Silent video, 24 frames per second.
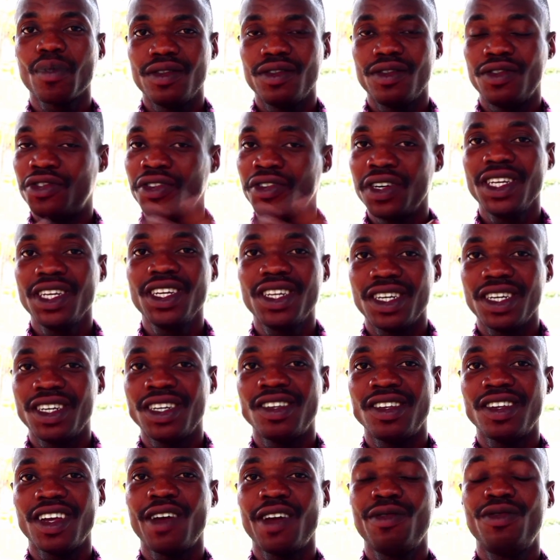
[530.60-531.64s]
Drink
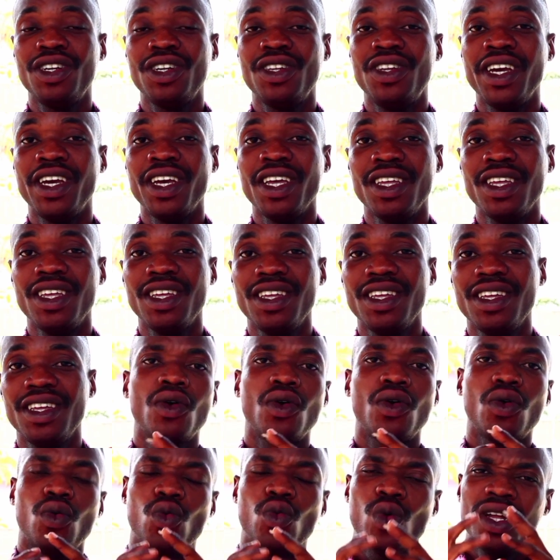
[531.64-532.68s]
it every day.
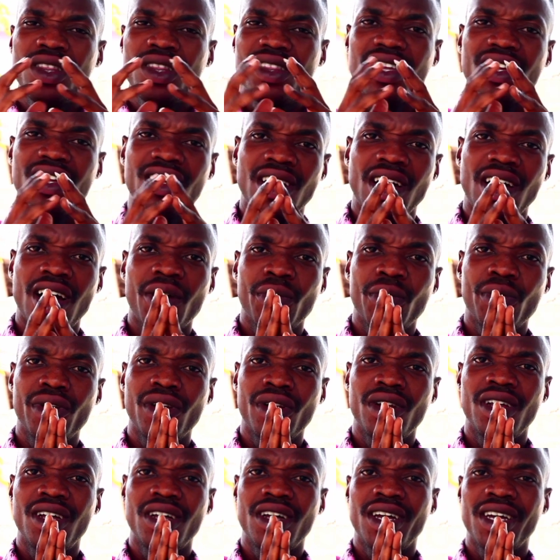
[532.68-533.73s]
One thing I
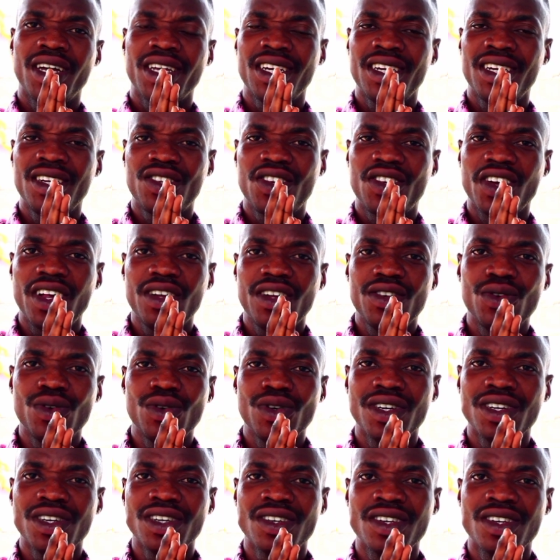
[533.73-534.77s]
will again tell
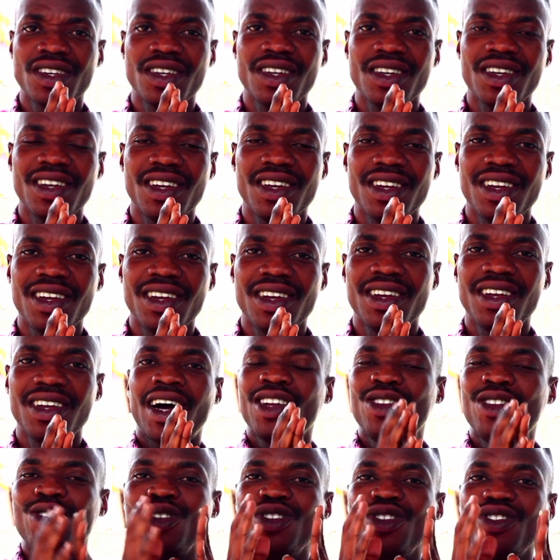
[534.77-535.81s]
you is,
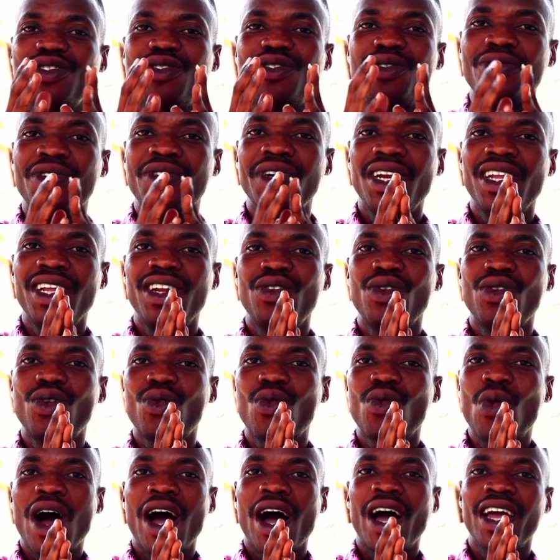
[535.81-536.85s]
I don't really know
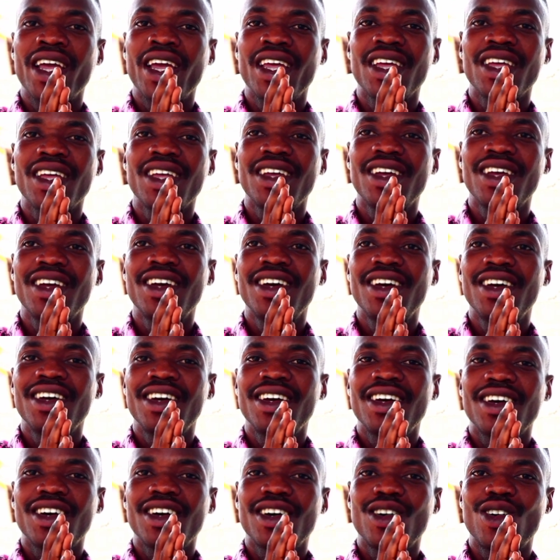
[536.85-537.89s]
why
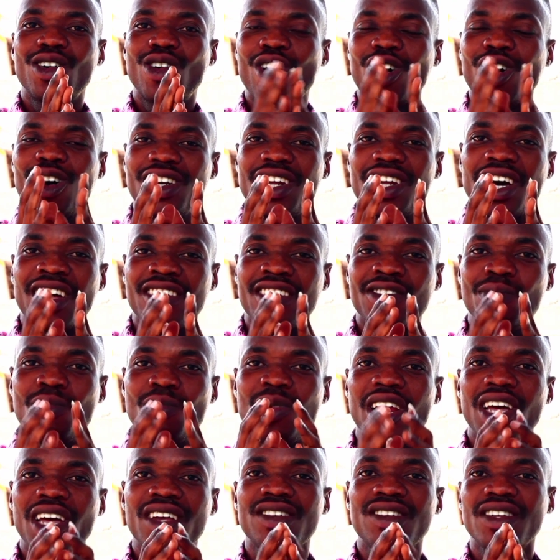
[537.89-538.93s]
God has
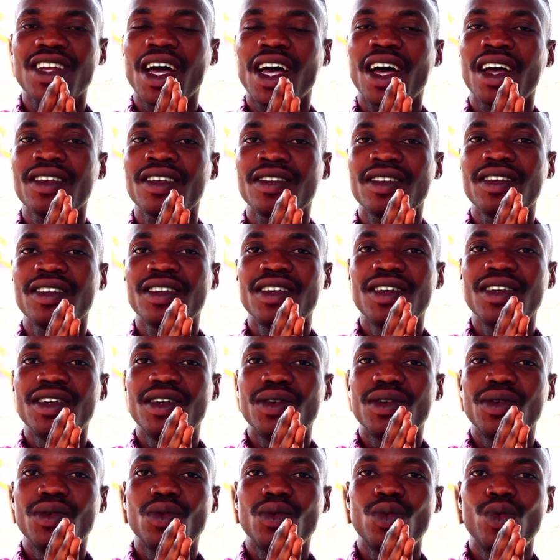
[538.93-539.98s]
blessed us
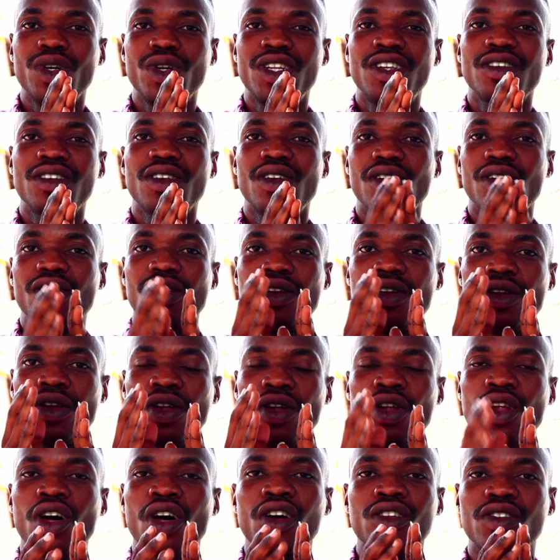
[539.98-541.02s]
with
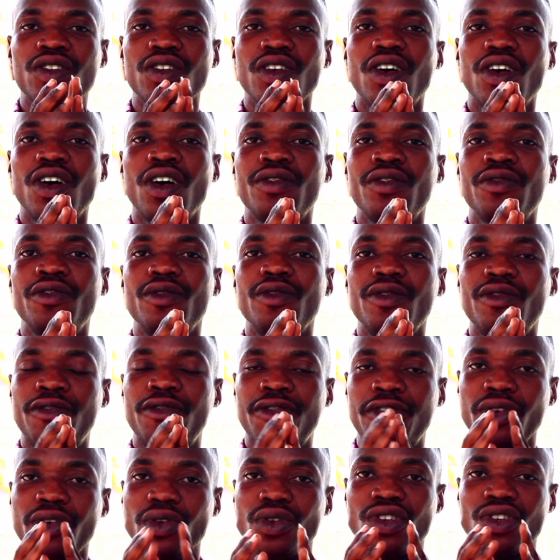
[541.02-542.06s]
lots of
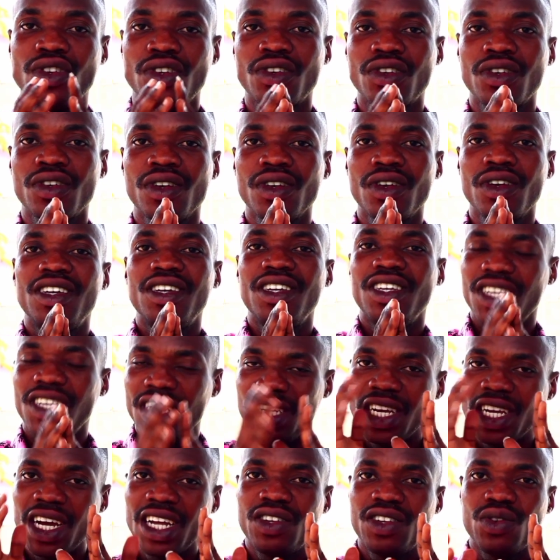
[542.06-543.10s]
fruits,
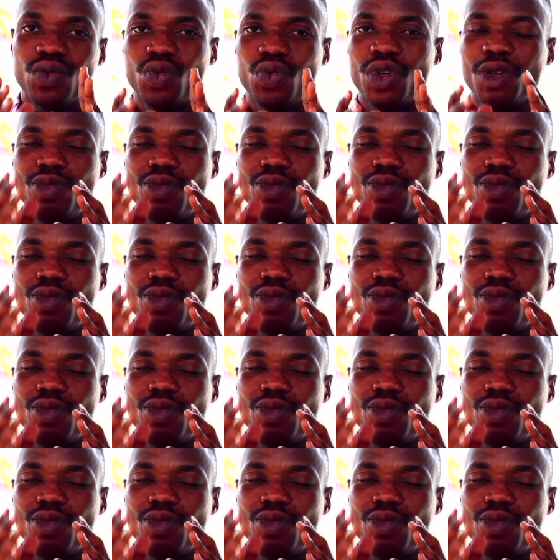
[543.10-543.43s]
yet we